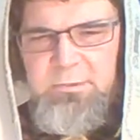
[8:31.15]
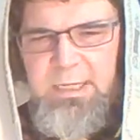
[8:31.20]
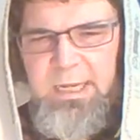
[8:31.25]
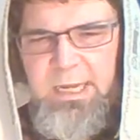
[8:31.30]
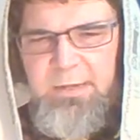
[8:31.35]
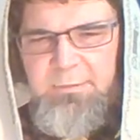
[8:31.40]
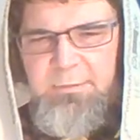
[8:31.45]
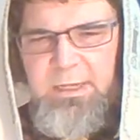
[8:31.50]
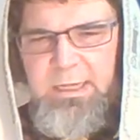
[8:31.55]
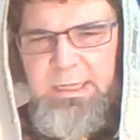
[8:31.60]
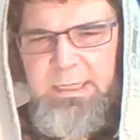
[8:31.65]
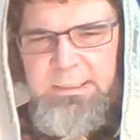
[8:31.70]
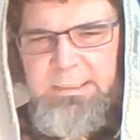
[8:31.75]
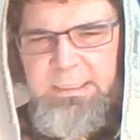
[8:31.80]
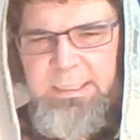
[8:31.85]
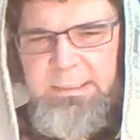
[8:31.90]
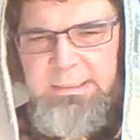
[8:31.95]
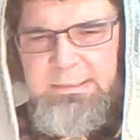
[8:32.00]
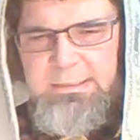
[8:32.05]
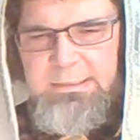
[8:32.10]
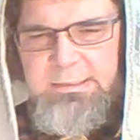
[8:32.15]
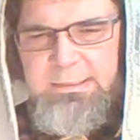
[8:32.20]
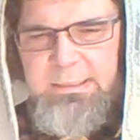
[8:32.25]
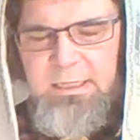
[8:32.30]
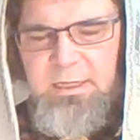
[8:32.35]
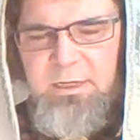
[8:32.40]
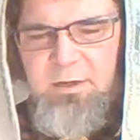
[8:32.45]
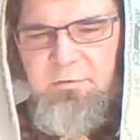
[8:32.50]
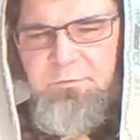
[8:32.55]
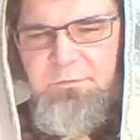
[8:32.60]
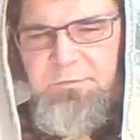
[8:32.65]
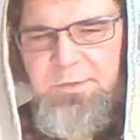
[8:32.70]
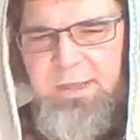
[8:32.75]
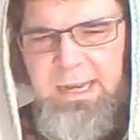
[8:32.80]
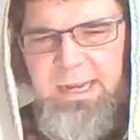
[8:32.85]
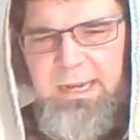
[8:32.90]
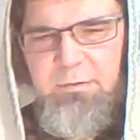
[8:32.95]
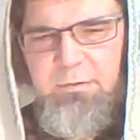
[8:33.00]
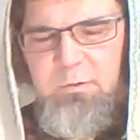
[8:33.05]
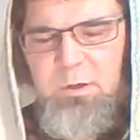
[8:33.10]
Amen. Is
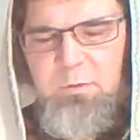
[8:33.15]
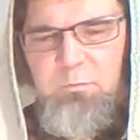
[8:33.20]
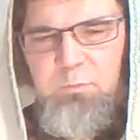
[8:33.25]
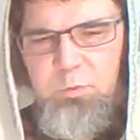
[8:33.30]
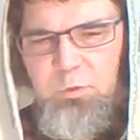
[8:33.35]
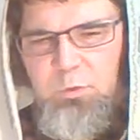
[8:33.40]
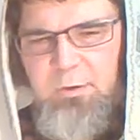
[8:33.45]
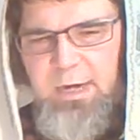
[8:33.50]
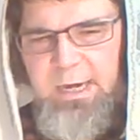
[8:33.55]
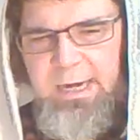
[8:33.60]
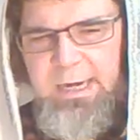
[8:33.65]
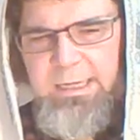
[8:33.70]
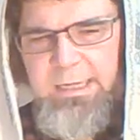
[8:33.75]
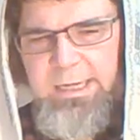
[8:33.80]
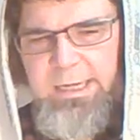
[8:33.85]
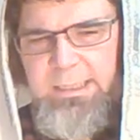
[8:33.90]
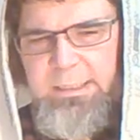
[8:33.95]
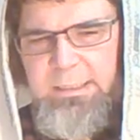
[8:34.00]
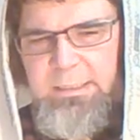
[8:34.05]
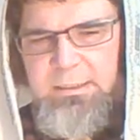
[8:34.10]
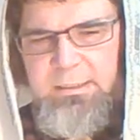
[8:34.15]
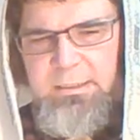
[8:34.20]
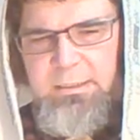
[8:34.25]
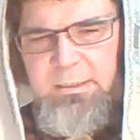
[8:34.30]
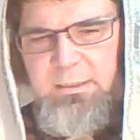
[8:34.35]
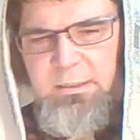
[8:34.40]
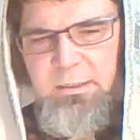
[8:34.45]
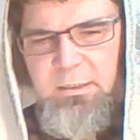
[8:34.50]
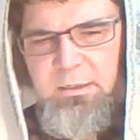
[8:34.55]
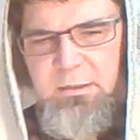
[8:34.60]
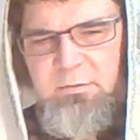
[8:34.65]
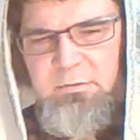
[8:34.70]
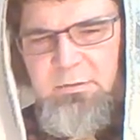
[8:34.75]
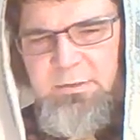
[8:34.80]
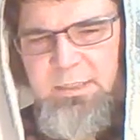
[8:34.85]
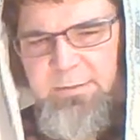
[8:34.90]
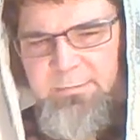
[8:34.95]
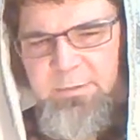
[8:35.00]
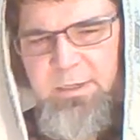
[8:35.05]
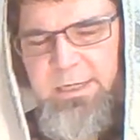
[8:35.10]
they were bringing
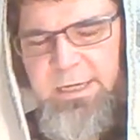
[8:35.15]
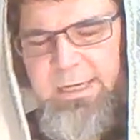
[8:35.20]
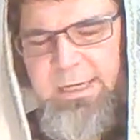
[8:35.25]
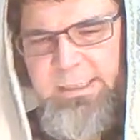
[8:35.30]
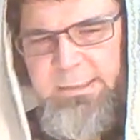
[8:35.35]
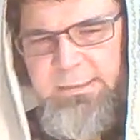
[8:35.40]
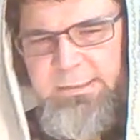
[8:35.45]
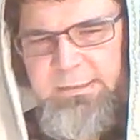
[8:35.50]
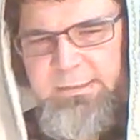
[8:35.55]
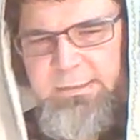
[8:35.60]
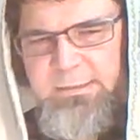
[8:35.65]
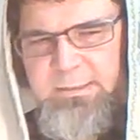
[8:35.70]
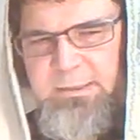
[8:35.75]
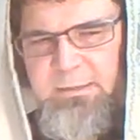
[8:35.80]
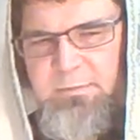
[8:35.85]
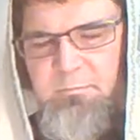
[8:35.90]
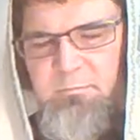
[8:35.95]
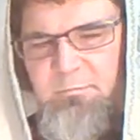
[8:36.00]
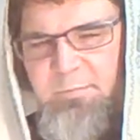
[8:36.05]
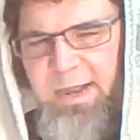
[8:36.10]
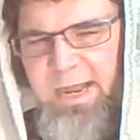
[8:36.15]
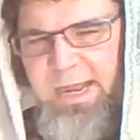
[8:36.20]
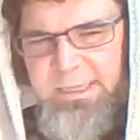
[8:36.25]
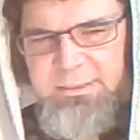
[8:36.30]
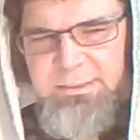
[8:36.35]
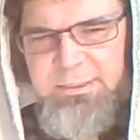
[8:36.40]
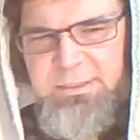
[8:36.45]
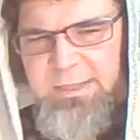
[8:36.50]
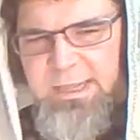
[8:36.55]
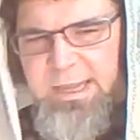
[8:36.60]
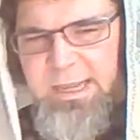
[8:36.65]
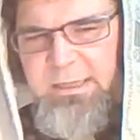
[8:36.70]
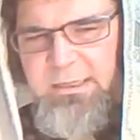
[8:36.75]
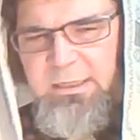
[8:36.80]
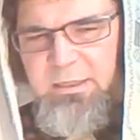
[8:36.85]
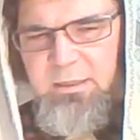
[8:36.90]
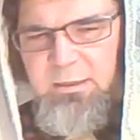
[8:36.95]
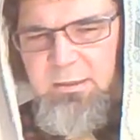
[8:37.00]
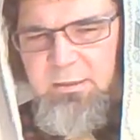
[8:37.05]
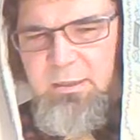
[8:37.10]
liberties back to that